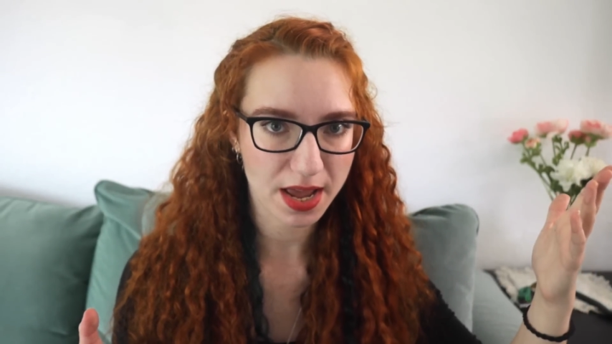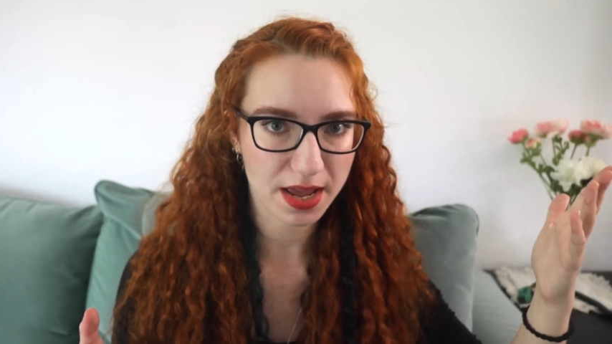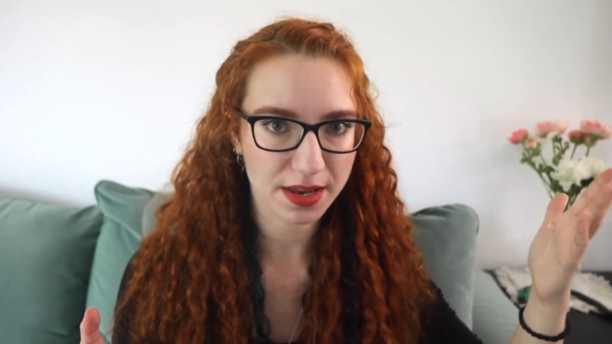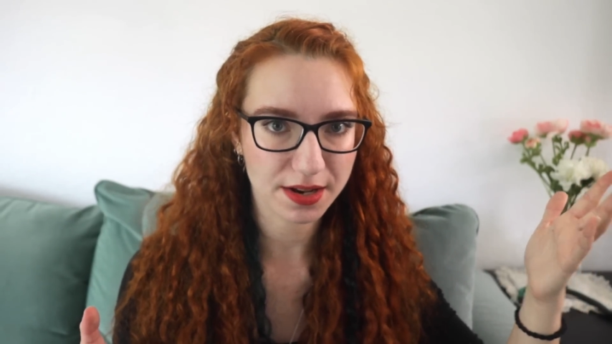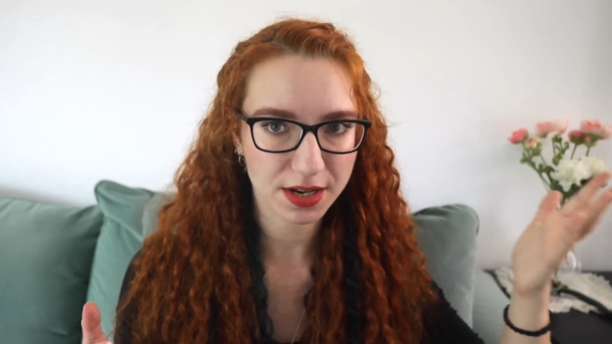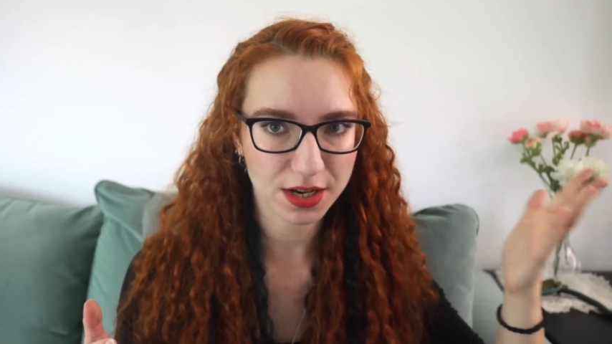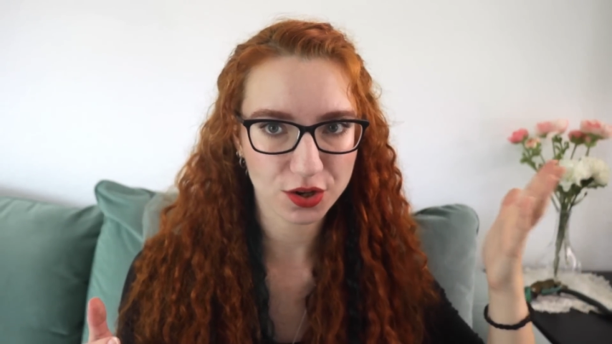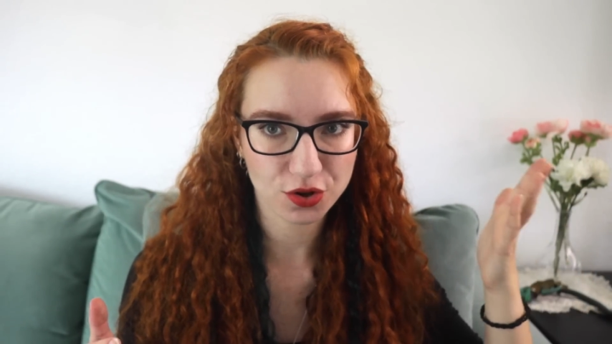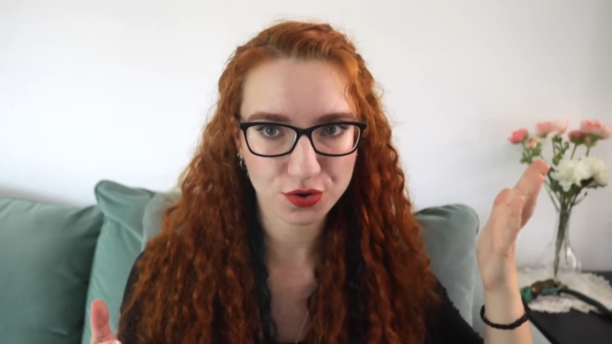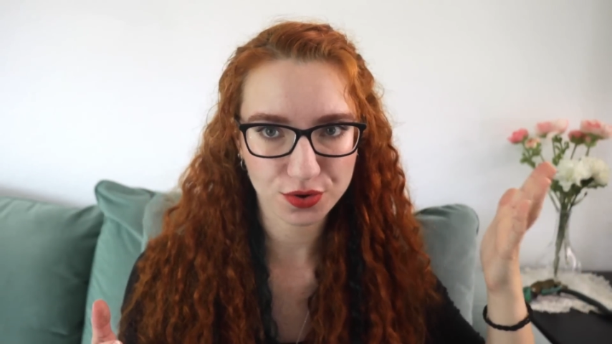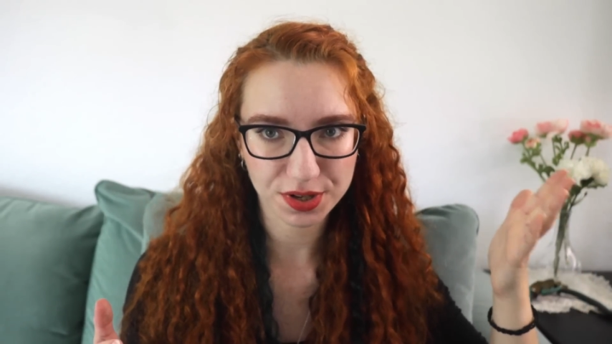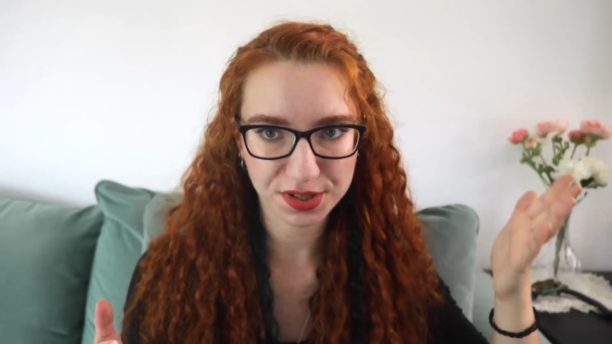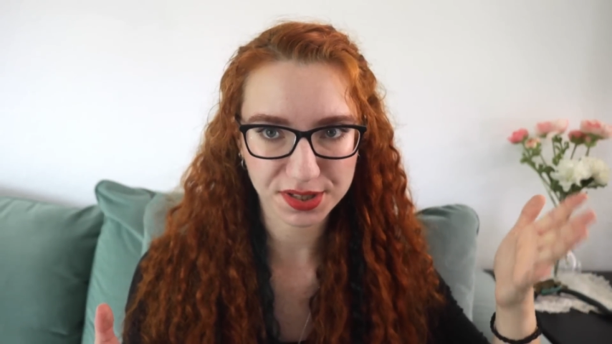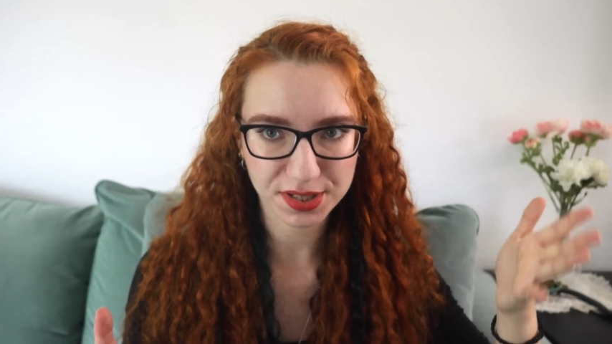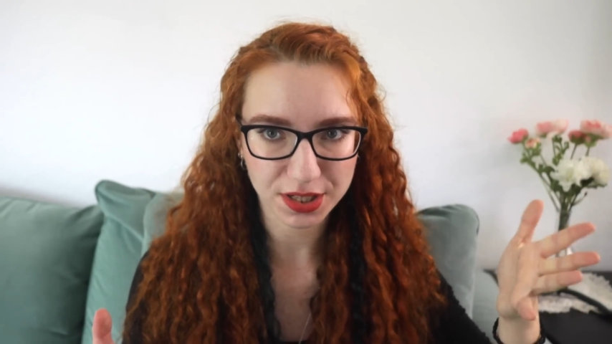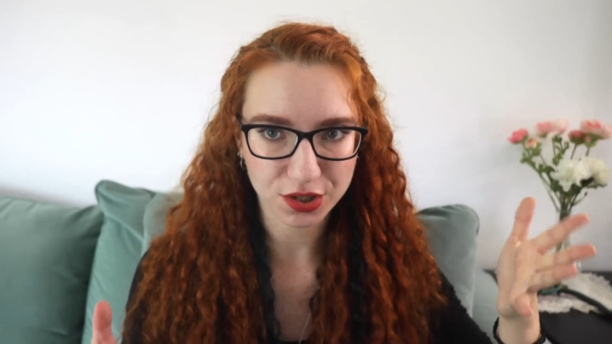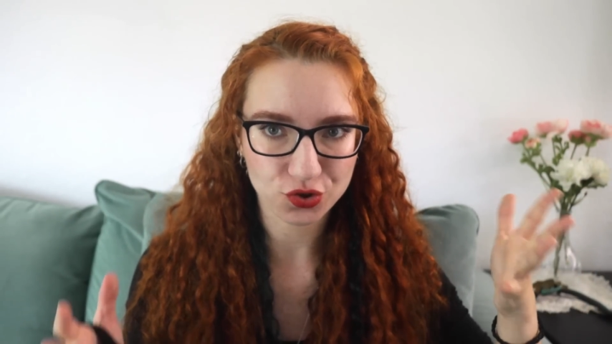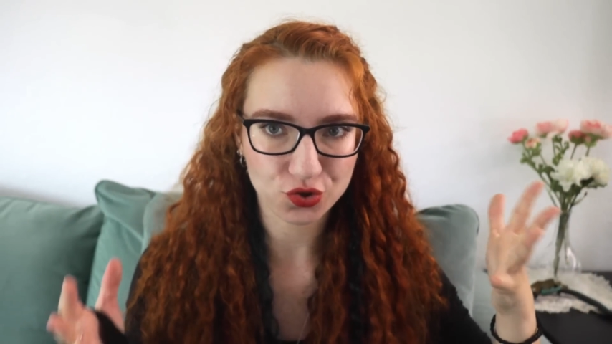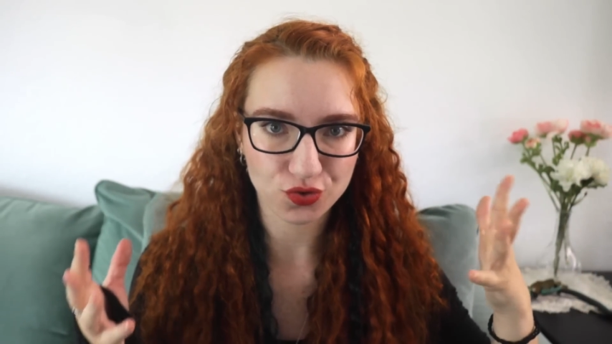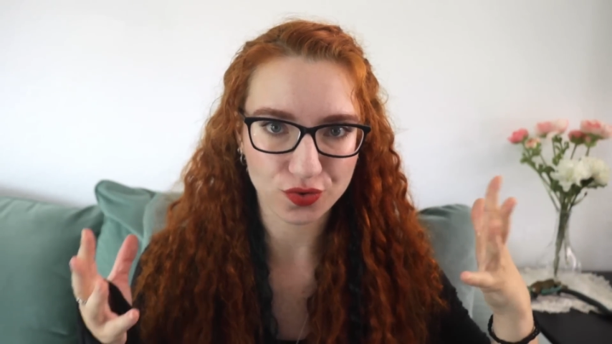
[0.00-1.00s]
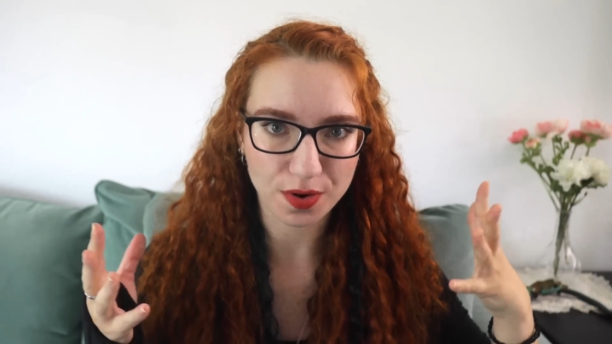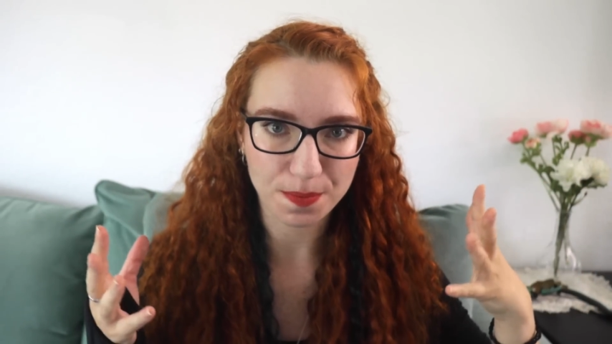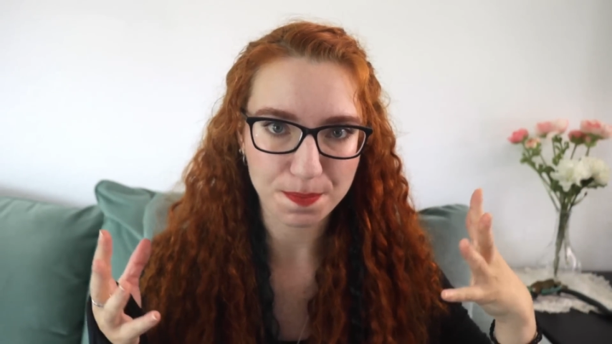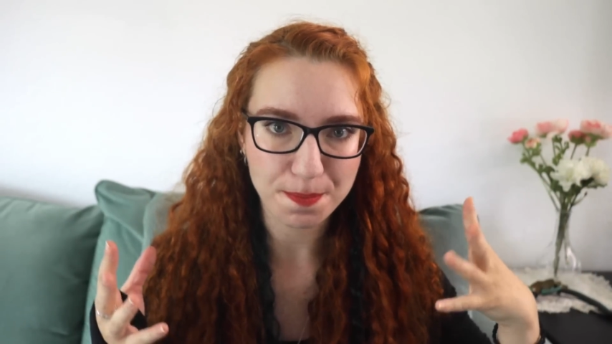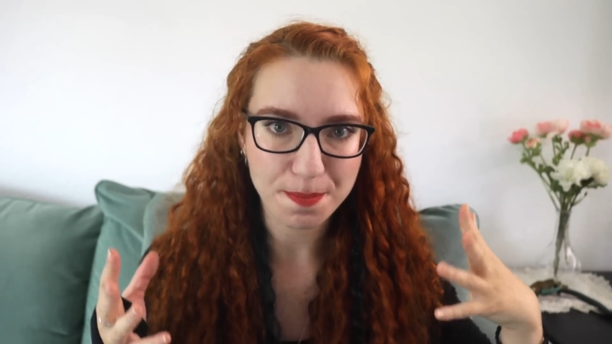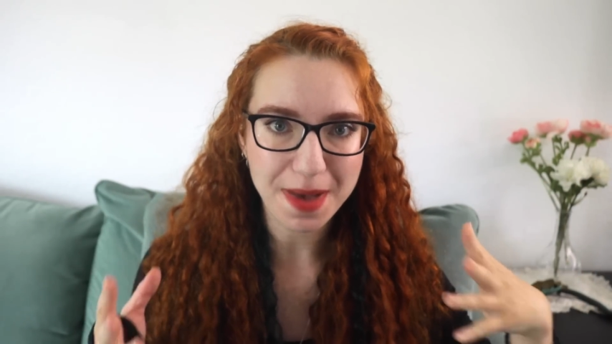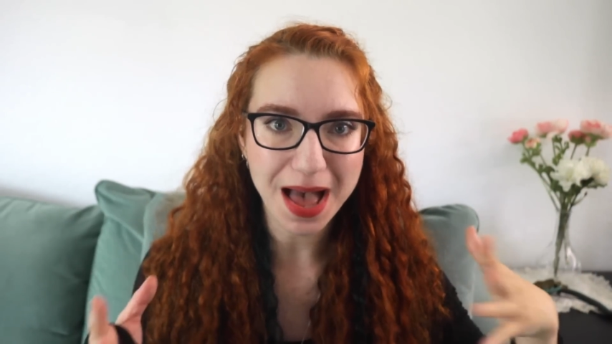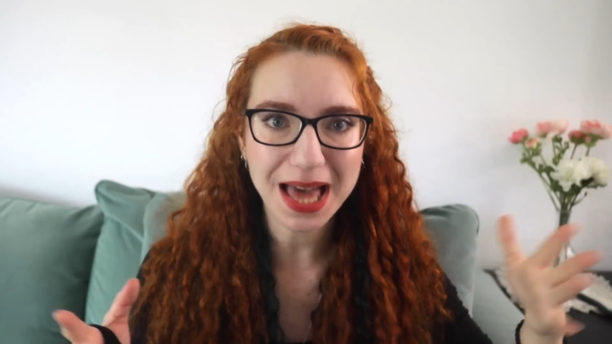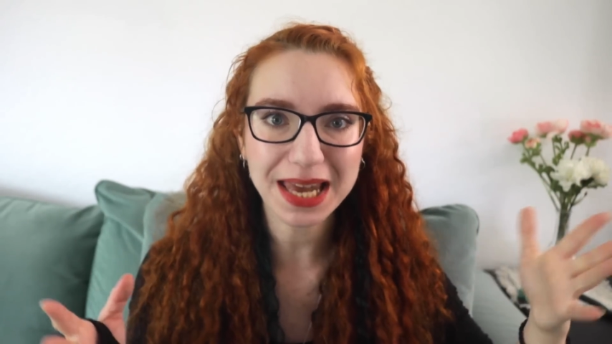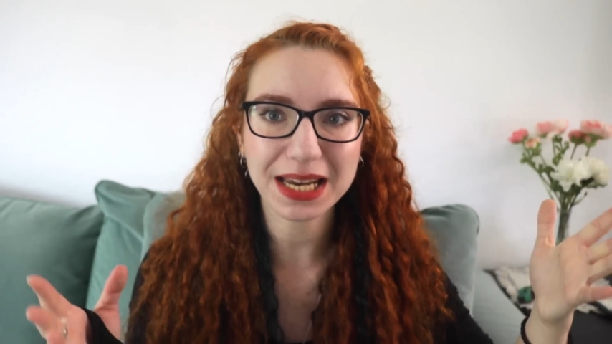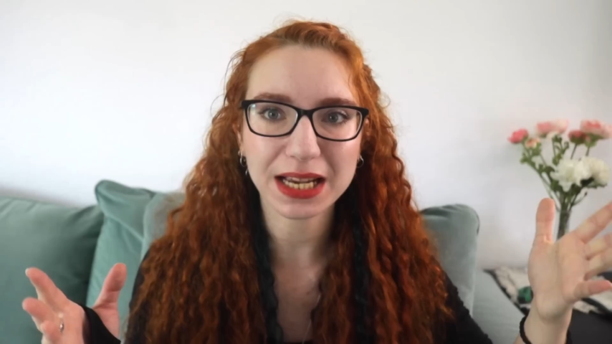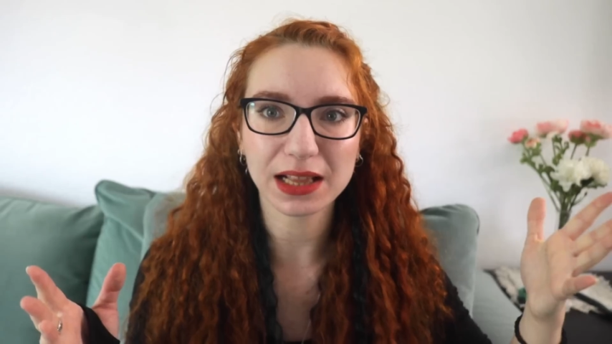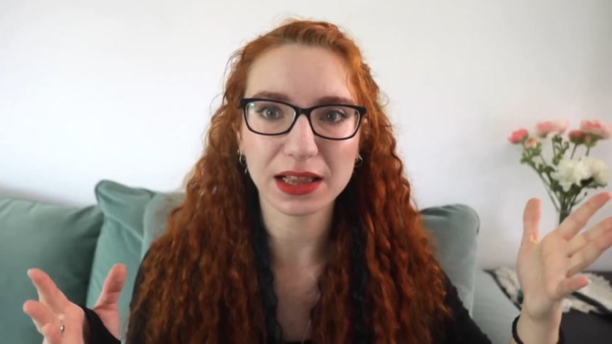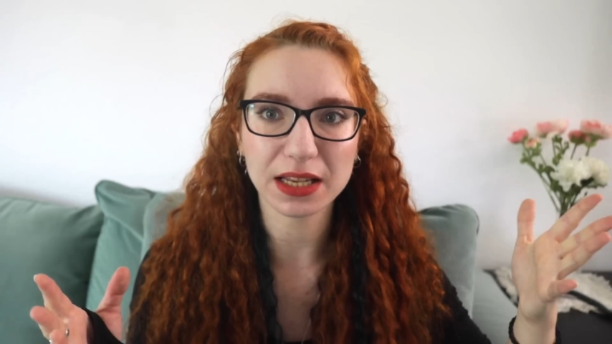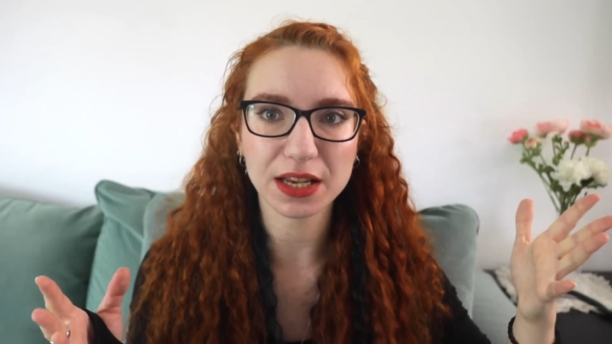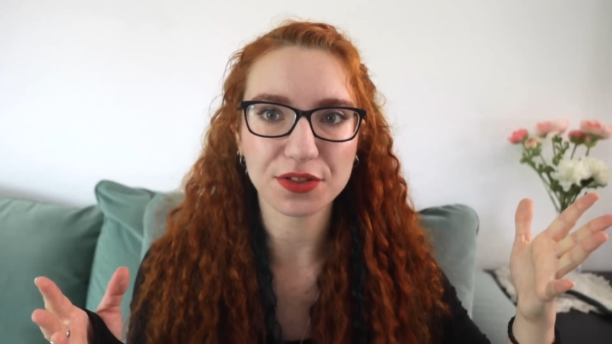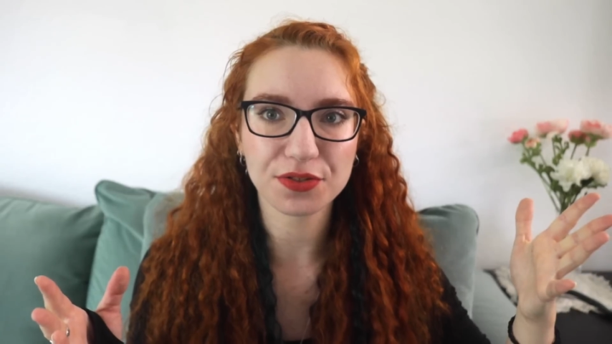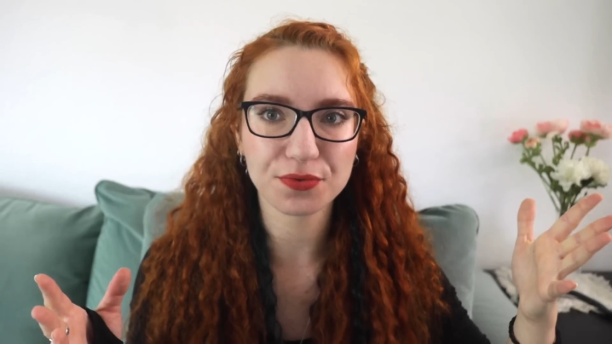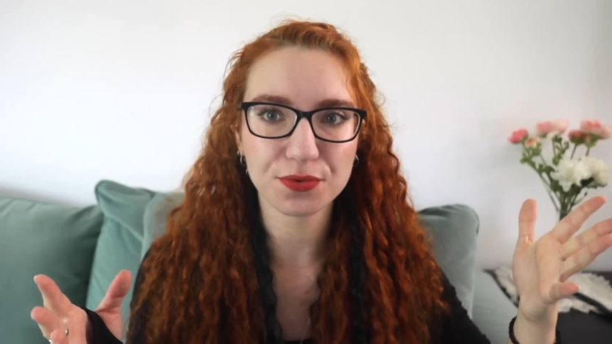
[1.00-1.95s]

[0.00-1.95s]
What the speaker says: and increasing dramatically